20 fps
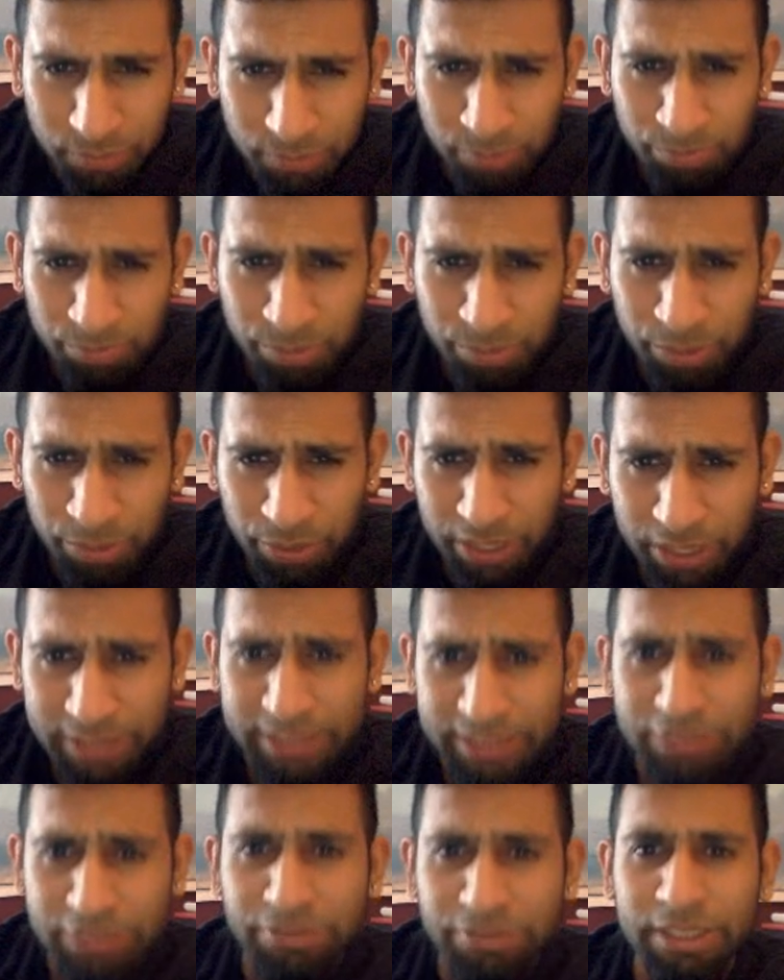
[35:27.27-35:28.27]
But I want to
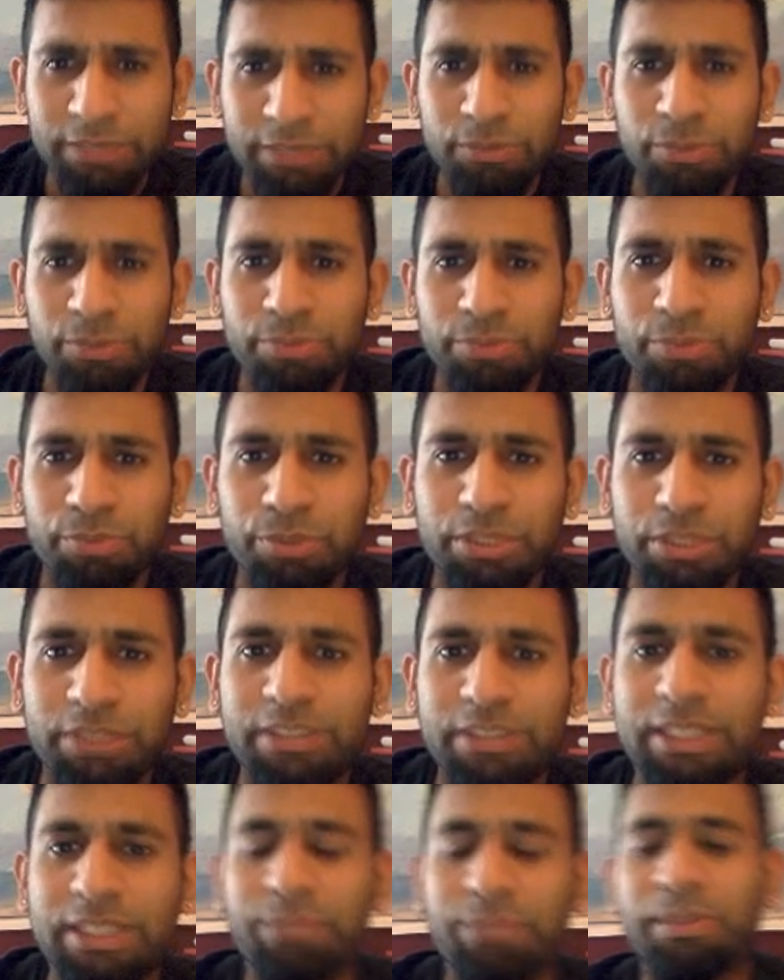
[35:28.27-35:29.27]
identify the motifs
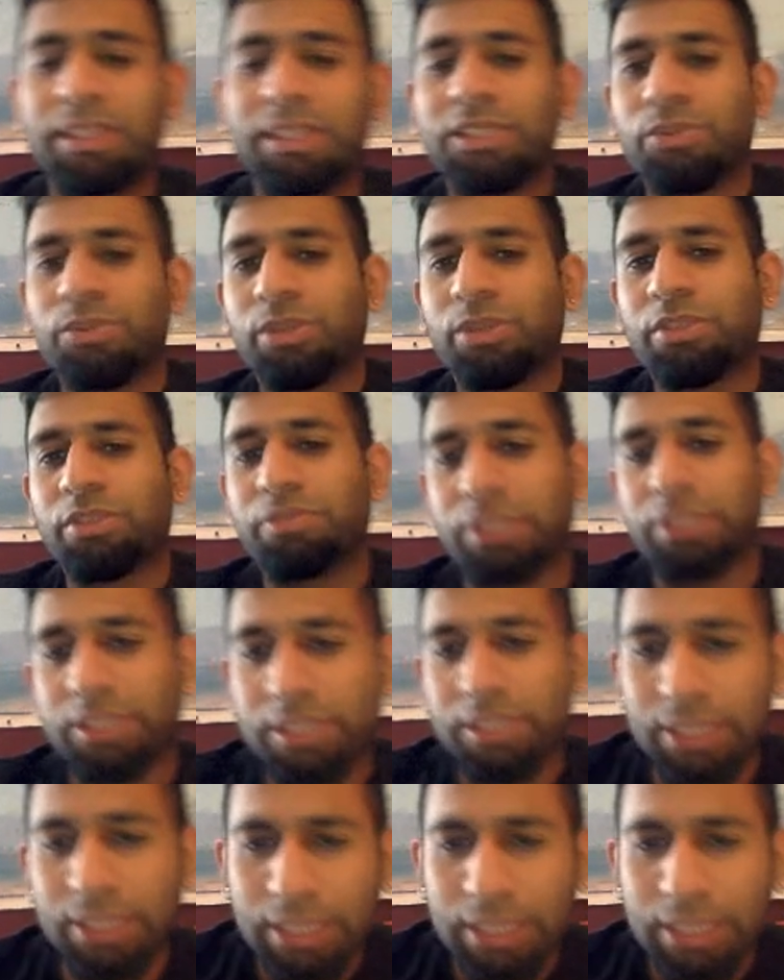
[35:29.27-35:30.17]
that made this work first.